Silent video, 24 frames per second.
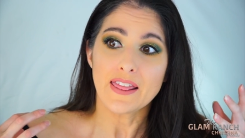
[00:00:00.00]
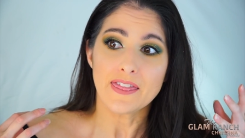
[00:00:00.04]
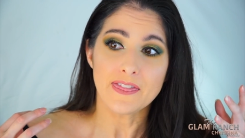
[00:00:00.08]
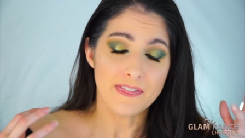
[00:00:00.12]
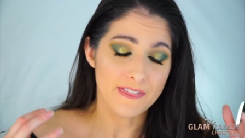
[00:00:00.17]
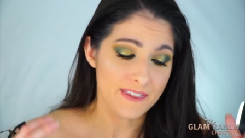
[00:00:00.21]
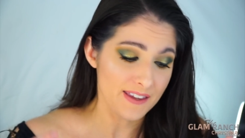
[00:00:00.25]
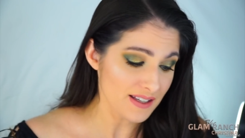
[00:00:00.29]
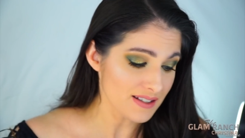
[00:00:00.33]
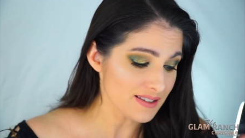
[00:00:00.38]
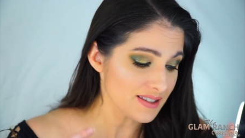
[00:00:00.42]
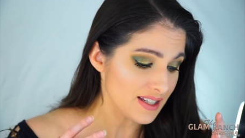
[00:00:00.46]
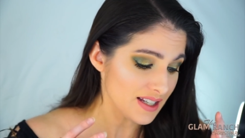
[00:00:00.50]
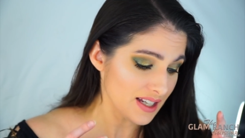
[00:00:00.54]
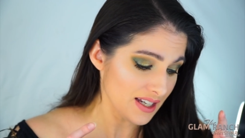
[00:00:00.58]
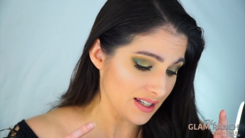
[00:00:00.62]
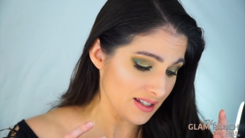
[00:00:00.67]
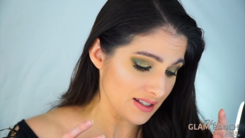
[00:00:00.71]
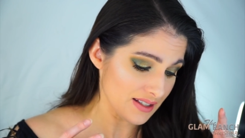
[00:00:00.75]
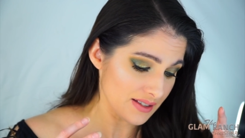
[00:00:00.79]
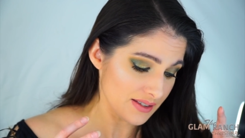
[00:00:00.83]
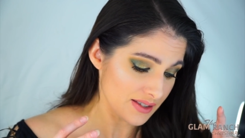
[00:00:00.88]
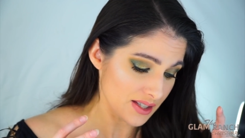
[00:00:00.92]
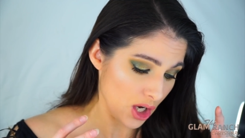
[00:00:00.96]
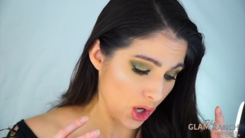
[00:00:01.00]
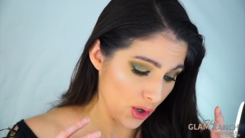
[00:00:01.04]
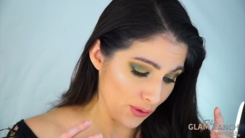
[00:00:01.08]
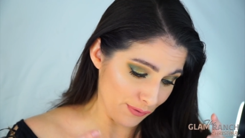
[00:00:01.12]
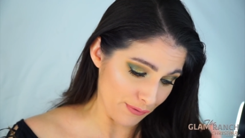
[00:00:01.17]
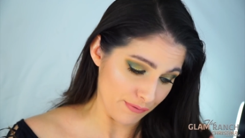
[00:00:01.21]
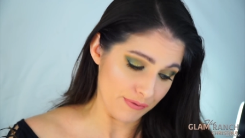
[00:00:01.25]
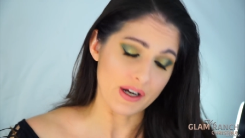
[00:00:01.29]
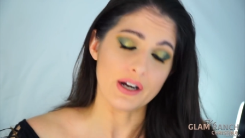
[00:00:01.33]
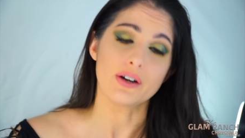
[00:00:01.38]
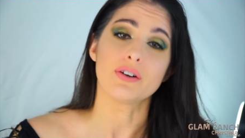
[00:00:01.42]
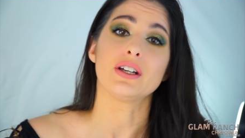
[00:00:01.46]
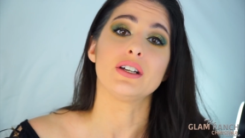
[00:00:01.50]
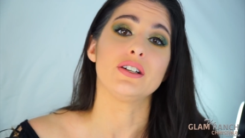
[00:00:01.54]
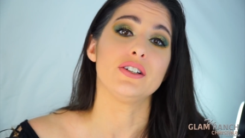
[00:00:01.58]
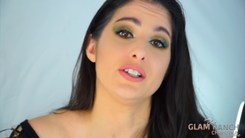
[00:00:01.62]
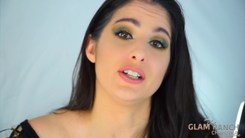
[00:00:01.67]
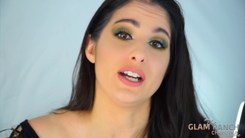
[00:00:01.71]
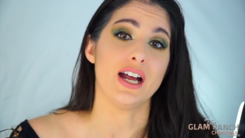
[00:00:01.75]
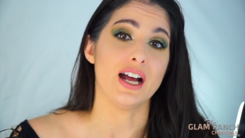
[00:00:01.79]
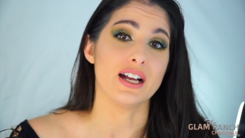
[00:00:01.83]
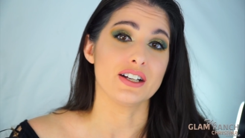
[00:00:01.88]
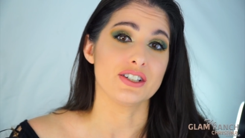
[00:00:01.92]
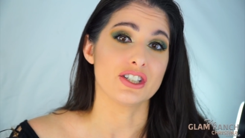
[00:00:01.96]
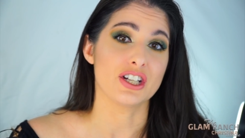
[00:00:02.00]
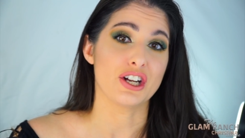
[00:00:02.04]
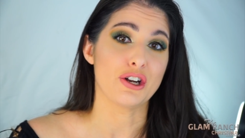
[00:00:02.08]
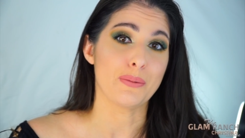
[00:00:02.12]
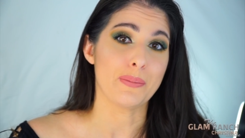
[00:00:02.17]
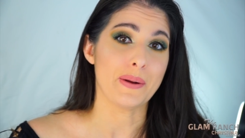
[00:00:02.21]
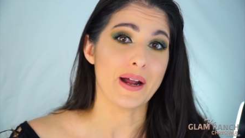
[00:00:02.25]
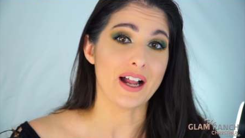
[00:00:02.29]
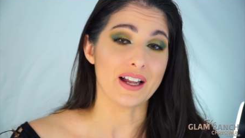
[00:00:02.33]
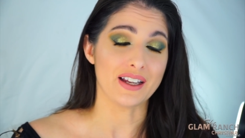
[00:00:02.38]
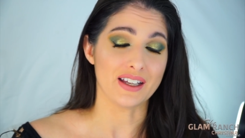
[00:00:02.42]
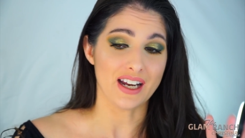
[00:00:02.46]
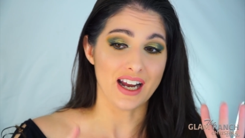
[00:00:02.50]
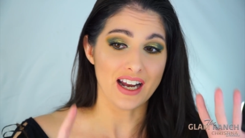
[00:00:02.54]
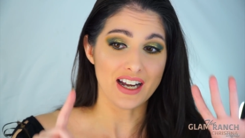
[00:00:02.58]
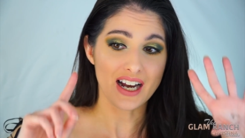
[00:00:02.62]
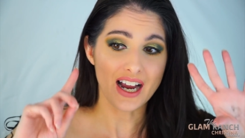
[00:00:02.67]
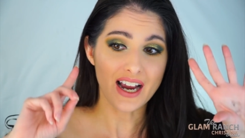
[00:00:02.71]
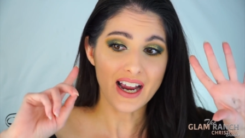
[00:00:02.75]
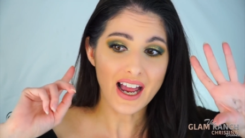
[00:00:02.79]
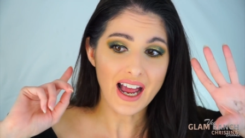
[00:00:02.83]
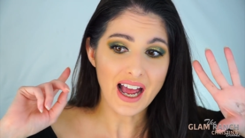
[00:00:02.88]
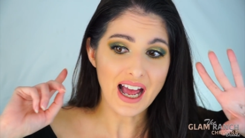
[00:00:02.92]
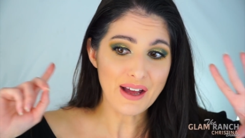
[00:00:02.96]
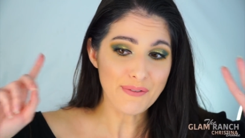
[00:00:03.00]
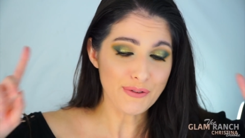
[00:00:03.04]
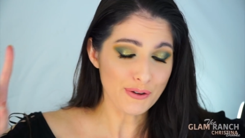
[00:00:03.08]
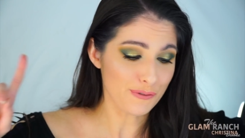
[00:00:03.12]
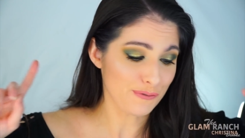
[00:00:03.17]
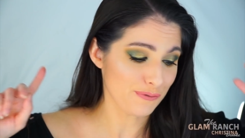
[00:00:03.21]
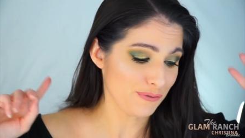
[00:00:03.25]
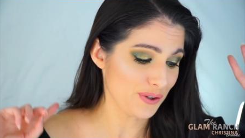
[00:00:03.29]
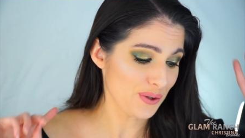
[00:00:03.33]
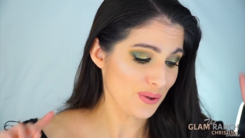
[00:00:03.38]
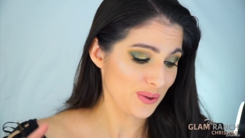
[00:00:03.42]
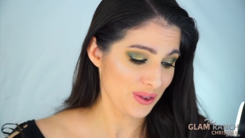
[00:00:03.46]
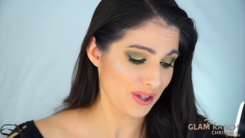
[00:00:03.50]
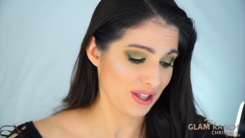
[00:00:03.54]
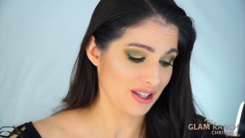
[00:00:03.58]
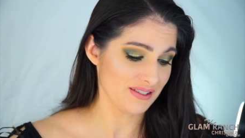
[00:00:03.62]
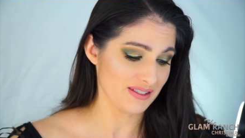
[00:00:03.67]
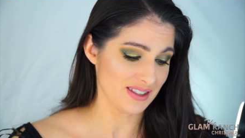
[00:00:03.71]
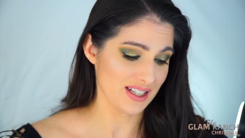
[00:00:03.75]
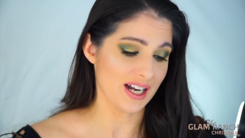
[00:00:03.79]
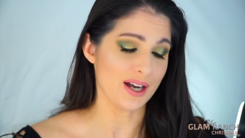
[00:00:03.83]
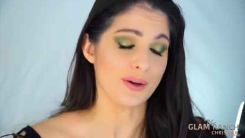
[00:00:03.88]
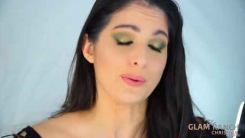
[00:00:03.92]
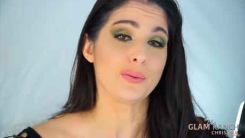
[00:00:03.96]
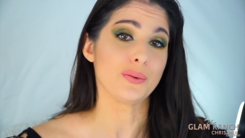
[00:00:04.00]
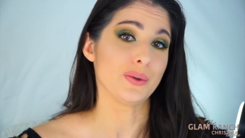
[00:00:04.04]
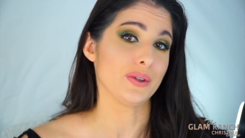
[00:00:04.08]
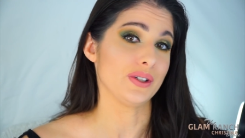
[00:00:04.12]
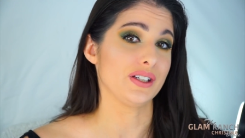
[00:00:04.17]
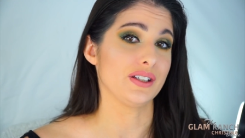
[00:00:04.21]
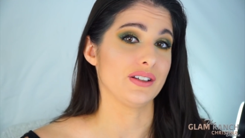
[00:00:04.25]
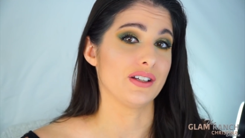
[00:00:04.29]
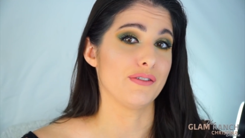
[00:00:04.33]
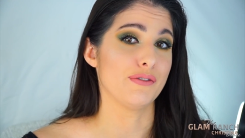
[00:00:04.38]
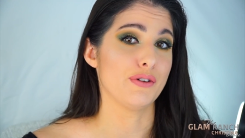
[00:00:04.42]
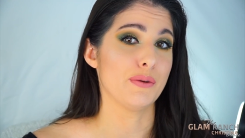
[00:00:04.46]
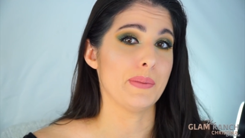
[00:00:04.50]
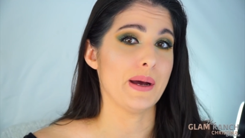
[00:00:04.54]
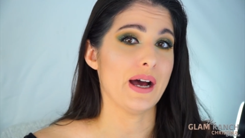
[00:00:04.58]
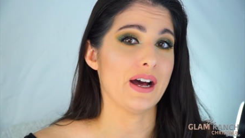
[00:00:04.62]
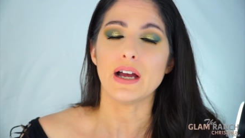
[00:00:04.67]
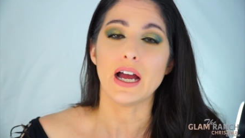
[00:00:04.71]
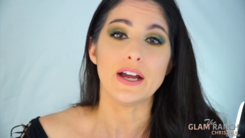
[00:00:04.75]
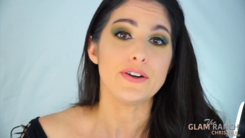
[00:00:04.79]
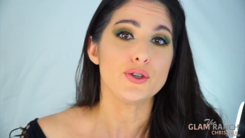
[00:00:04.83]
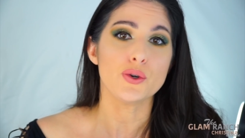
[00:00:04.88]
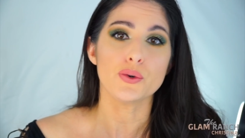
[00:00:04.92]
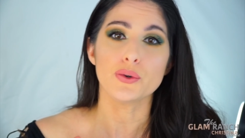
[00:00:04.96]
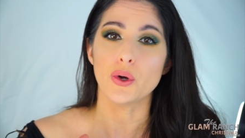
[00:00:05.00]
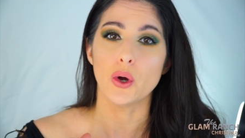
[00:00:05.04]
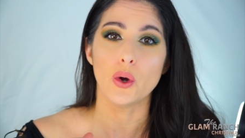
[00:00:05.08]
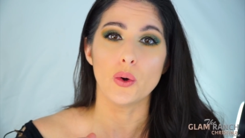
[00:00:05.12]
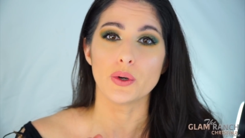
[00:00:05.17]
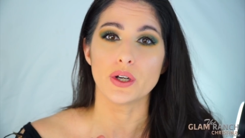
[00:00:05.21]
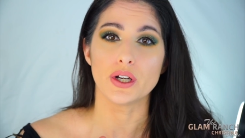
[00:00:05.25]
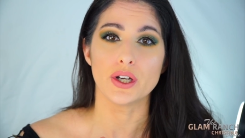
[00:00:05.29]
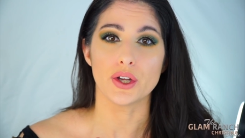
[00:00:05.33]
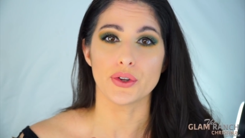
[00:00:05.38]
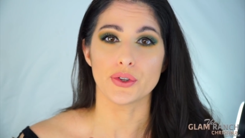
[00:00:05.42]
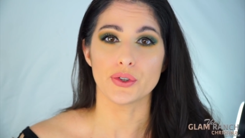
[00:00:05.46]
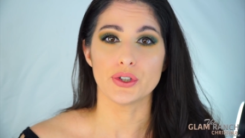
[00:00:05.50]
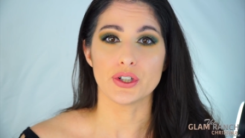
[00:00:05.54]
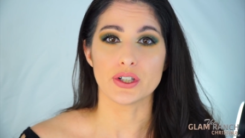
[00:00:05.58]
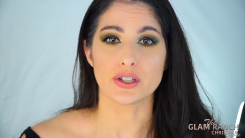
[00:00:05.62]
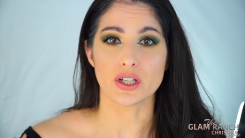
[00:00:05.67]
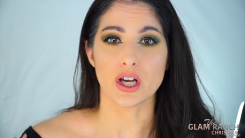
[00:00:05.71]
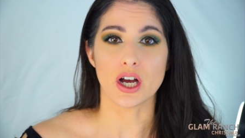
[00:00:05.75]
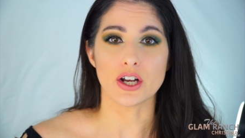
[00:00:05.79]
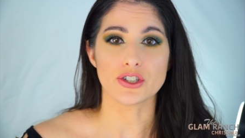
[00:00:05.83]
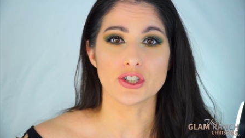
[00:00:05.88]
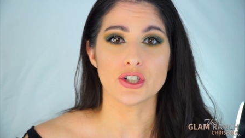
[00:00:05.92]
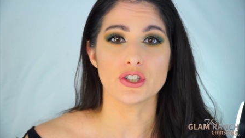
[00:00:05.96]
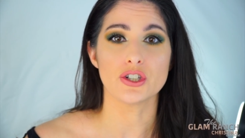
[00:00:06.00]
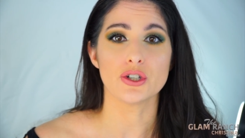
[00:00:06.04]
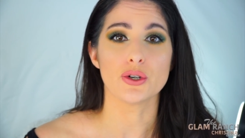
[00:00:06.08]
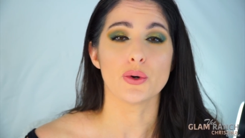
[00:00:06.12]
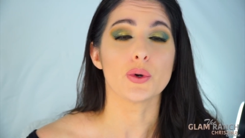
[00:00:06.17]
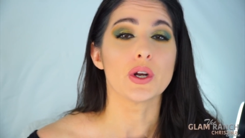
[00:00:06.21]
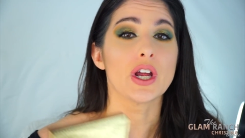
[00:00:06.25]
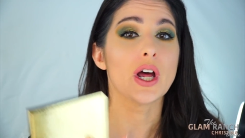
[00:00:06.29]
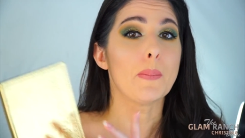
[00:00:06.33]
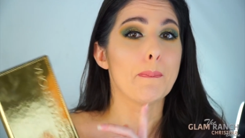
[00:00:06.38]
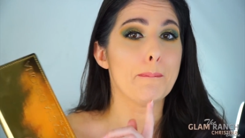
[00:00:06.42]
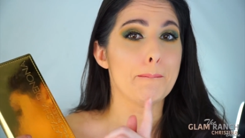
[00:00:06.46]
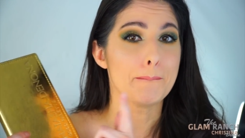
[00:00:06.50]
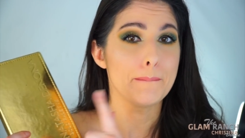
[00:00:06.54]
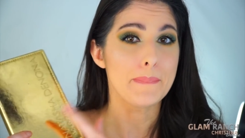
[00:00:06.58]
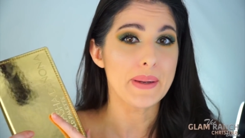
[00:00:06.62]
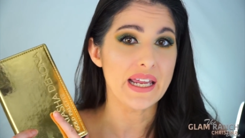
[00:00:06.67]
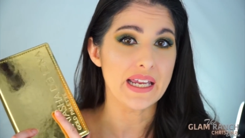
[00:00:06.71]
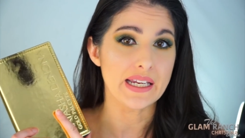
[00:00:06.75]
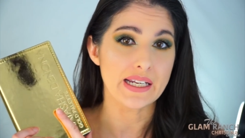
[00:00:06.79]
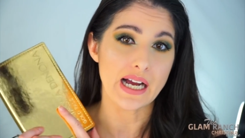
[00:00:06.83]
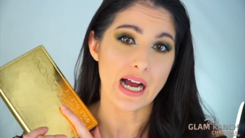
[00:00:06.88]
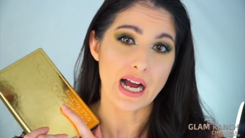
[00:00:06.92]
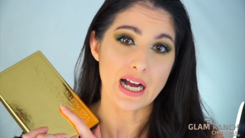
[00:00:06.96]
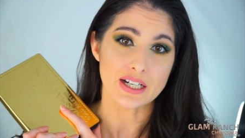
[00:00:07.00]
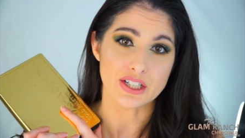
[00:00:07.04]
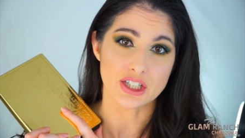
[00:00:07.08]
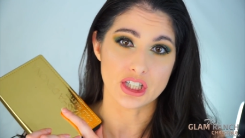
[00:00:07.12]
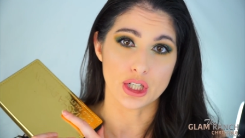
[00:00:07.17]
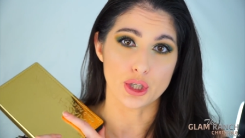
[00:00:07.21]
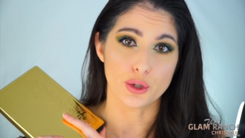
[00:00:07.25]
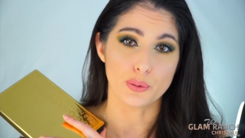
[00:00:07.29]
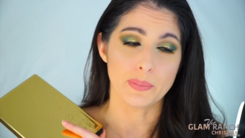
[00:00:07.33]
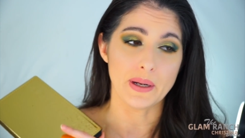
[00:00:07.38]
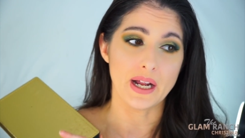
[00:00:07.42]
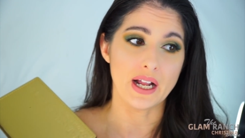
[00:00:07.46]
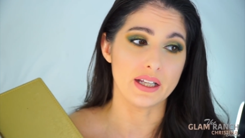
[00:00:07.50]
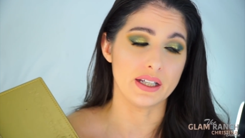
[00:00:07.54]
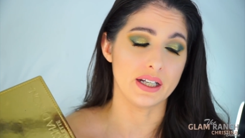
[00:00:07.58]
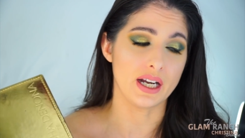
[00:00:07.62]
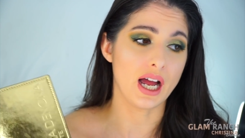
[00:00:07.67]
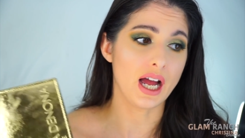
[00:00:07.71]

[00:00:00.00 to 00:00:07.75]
this is a very good eyeshadow palette. And I have a few things that I really love about it. I don't own another Natasha Denona big eyeshadow palette.